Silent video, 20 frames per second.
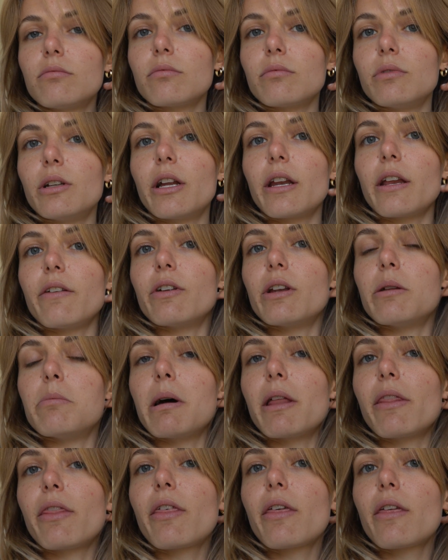not even a
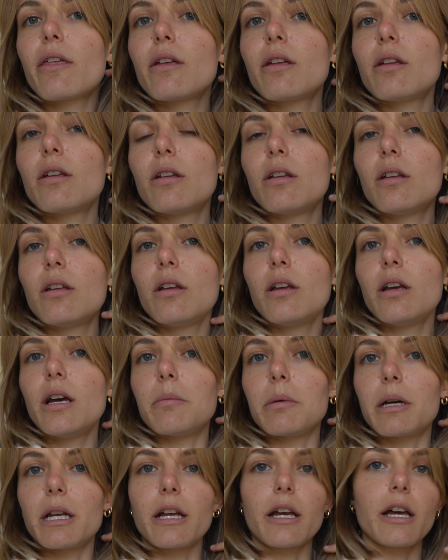month.
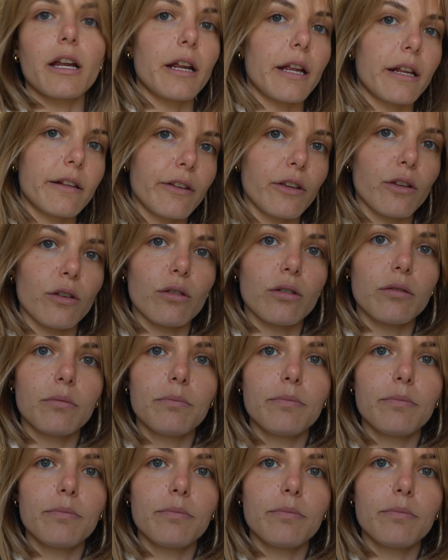I'm gonna cut it soon.